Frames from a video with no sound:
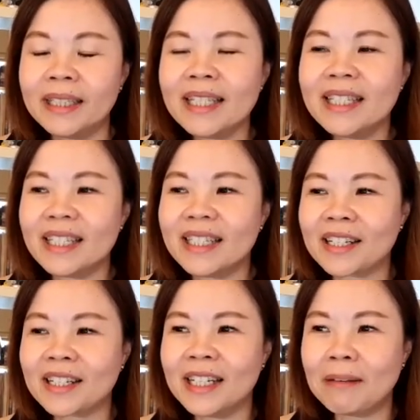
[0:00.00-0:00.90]
this is
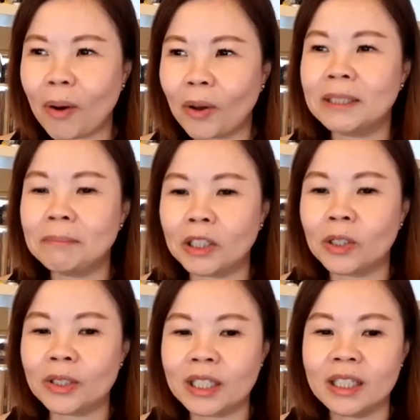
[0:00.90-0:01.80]
actually important
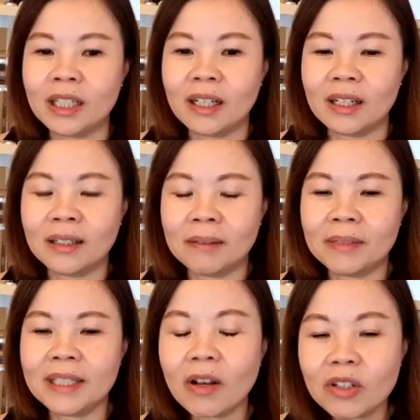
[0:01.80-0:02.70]
because
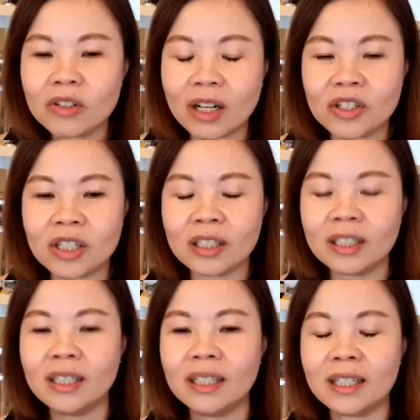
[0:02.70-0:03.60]
cell structure
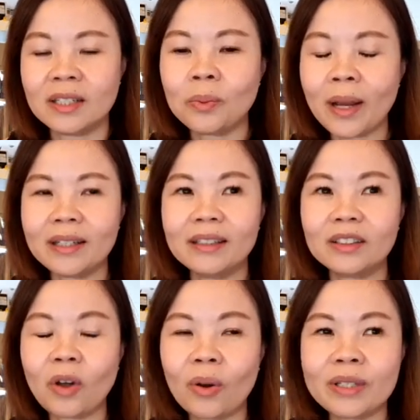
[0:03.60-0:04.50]
is what
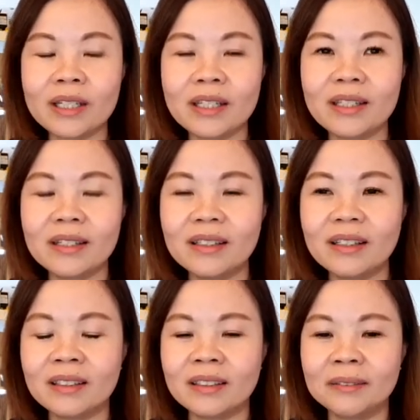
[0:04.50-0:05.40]
causes
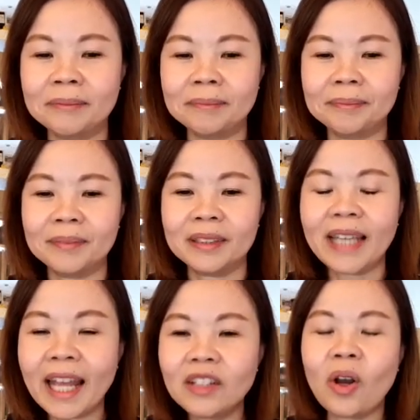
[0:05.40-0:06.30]

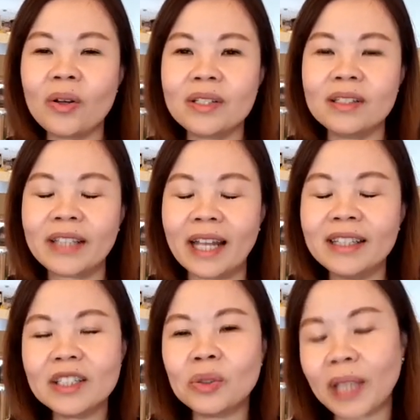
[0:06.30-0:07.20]
can
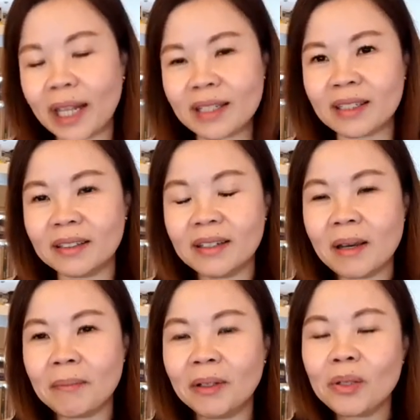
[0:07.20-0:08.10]
lead to cancer.
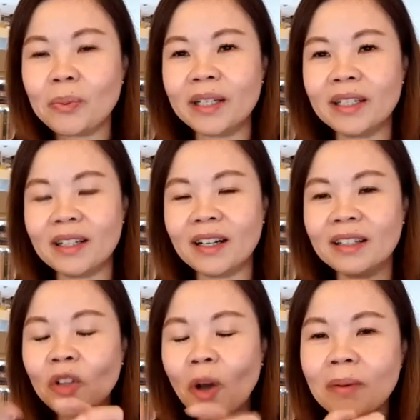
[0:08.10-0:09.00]
Because when a
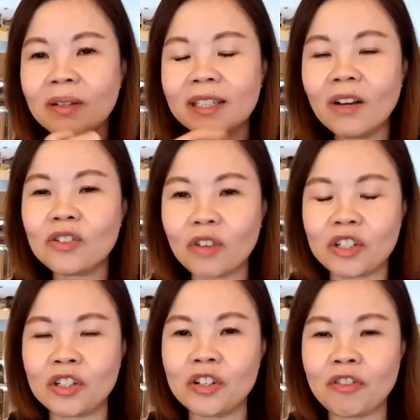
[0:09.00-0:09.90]
normal cell
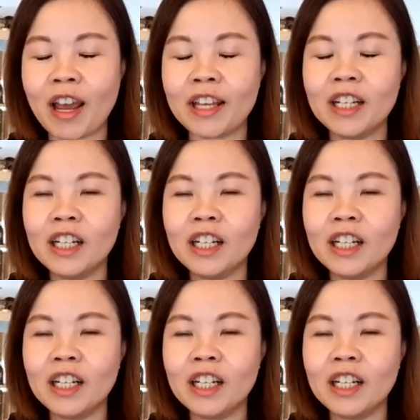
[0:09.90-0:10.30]
structure, right,